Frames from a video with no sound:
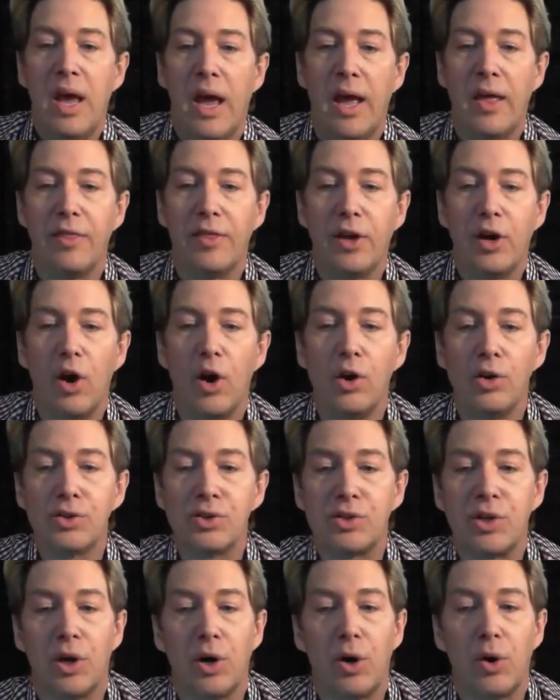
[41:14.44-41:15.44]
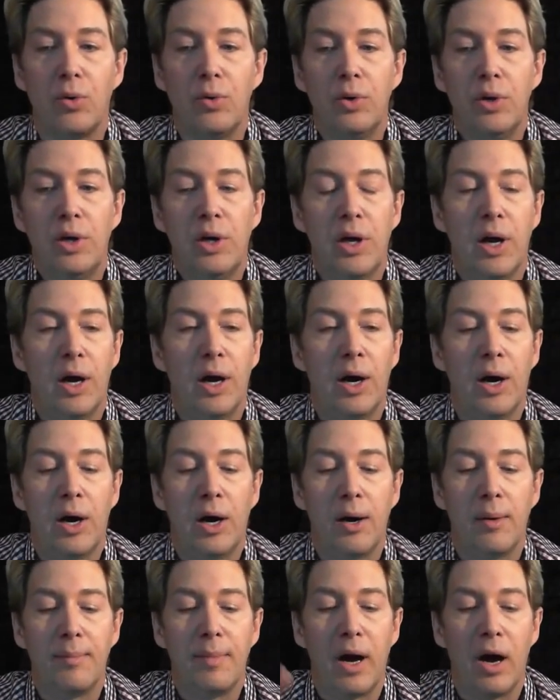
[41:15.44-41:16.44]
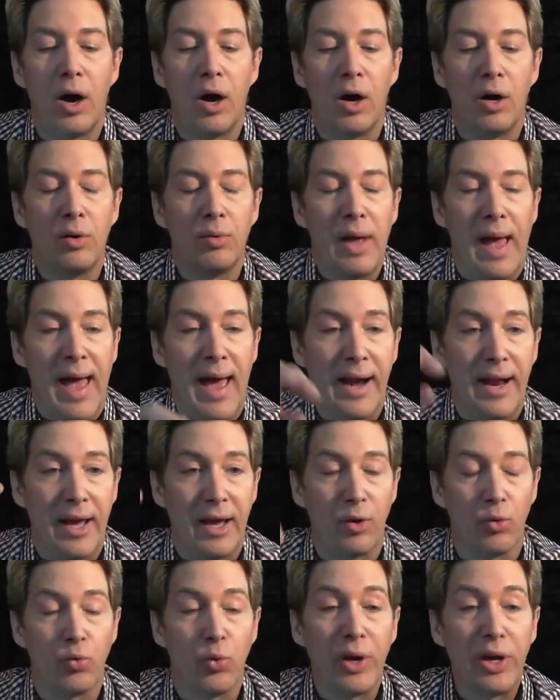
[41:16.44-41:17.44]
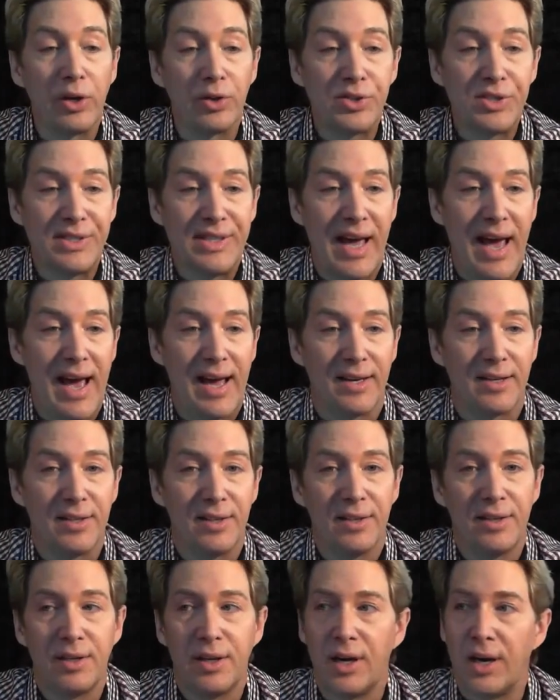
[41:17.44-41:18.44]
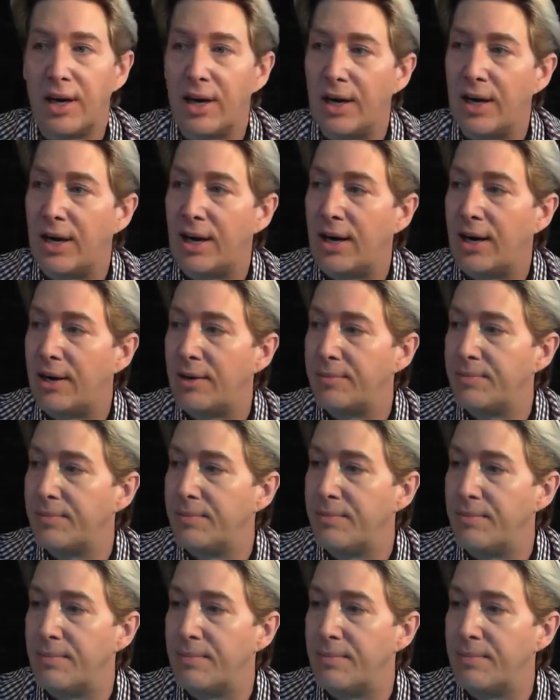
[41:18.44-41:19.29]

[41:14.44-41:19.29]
and then also had a rheostat, a